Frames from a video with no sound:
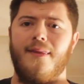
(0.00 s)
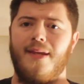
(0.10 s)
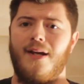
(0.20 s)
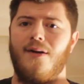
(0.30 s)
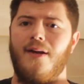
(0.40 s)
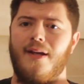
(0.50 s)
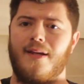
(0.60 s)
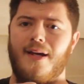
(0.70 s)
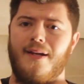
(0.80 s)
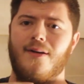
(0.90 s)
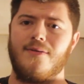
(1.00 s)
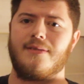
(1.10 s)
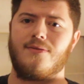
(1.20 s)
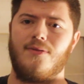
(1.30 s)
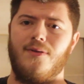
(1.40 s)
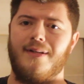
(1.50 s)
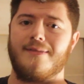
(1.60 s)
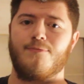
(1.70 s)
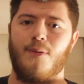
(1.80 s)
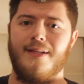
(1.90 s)
There it kind of goes through and
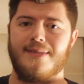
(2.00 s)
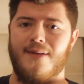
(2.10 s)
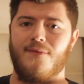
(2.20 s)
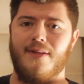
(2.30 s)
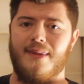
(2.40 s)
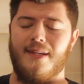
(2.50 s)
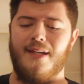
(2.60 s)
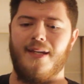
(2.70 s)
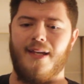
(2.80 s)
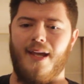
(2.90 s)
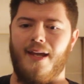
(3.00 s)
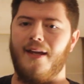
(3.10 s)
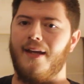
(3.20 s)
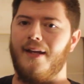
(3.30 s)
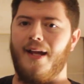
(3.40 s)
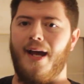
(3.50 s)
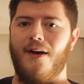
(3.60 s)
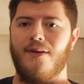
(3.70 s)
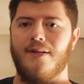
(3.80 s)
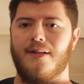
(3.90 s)
explains everything and
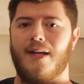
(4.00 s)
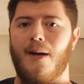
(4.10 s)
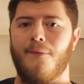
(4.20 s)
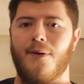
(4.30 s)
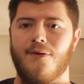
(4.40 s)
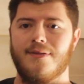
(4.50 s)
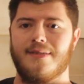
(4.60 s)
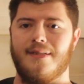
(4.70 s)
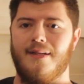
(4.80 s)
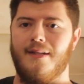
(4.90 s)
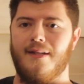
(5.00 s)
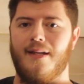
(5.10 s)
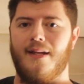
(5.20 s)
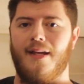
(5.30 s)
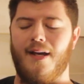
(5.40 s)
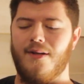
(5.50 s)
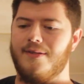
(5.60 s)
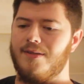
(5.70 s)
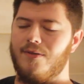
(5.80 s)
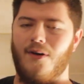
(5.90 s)
how to compost and how to
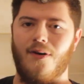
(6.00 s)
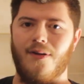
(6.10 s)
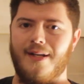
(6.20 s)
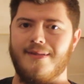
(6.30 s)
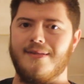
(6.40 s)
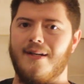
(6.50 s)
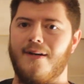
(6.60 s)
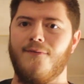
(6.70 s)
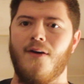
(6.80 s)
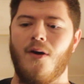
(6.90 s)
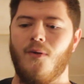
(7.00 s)
do all that stuff.